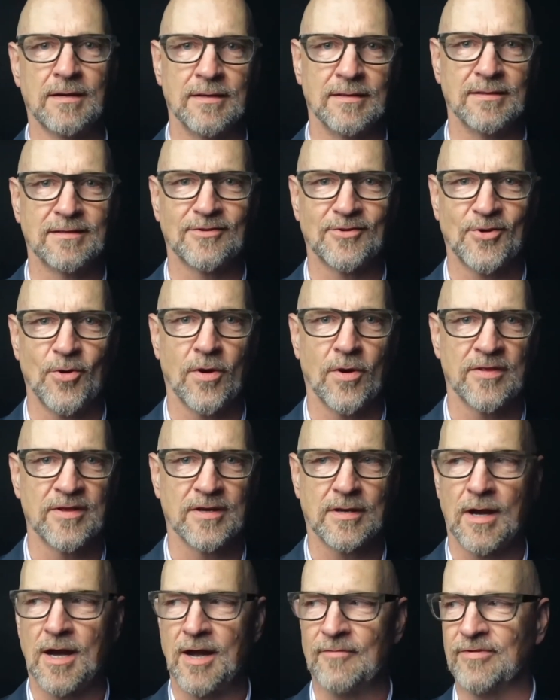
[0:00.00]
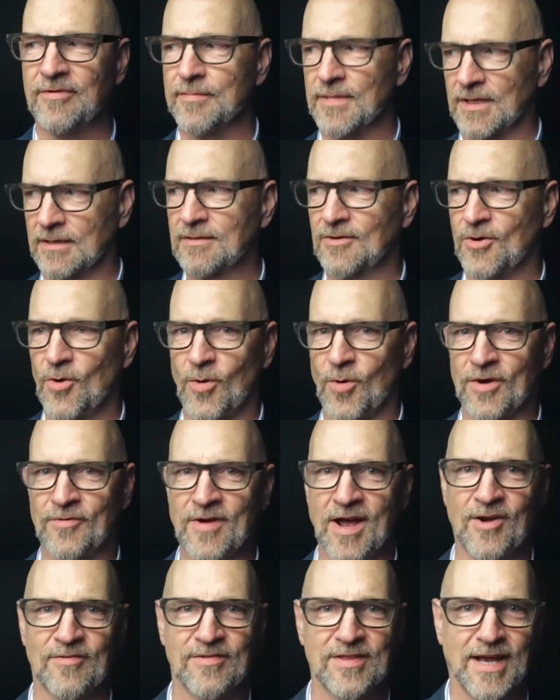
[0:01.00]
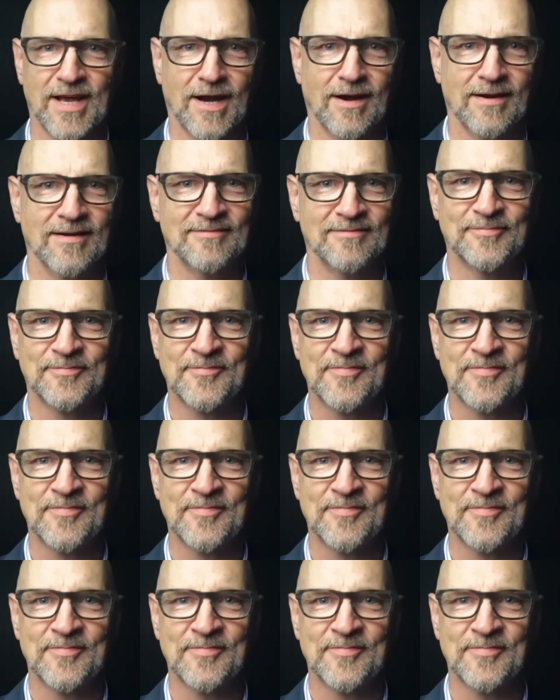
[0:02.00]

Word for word: and corn on the cob from the corn right over there.